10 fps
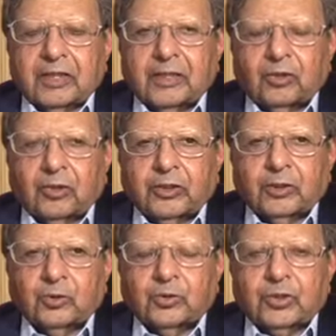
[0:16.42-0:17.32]
in order
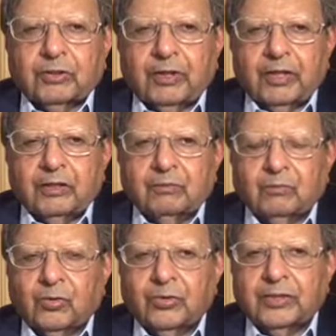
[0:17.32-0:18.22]
to train
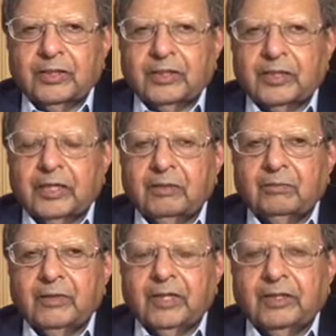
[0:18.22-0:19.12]
more than 10
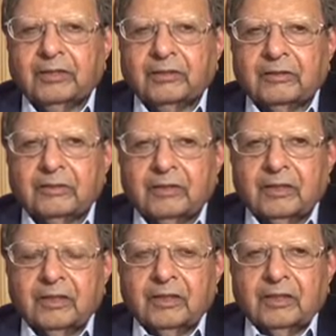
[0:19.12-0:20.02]
million
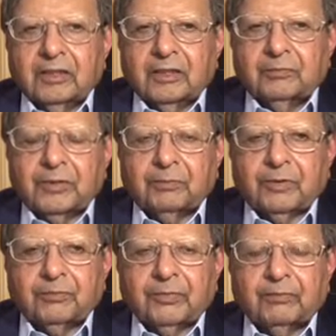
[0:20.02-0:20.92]

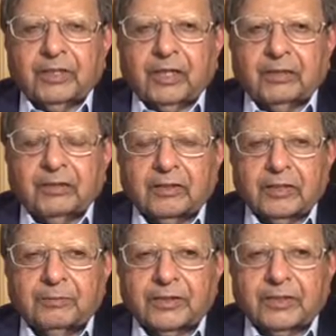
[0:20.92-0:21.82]
people from the
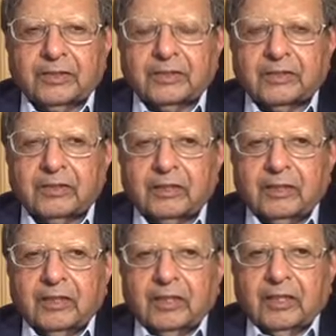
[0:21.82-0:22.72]
underrepresented
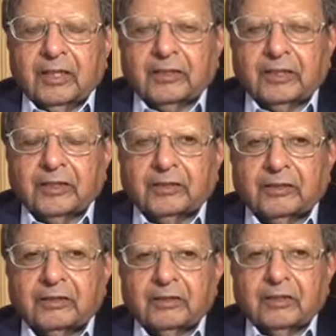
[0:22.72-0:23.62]
and
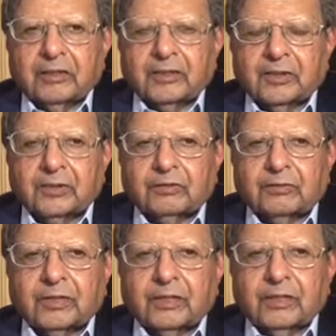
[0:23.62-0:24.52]
underserved
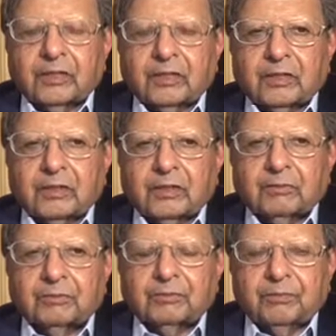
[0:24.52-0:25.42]

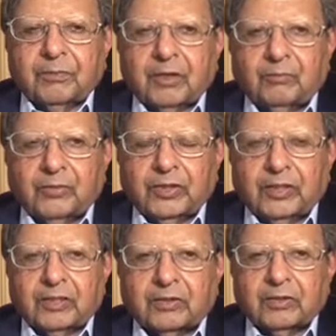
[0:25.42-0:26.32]

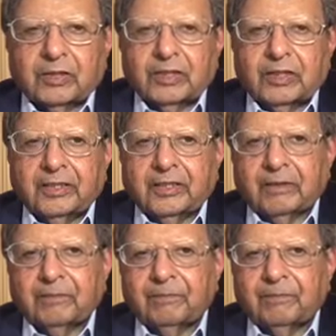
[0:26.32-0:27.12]
communities in India.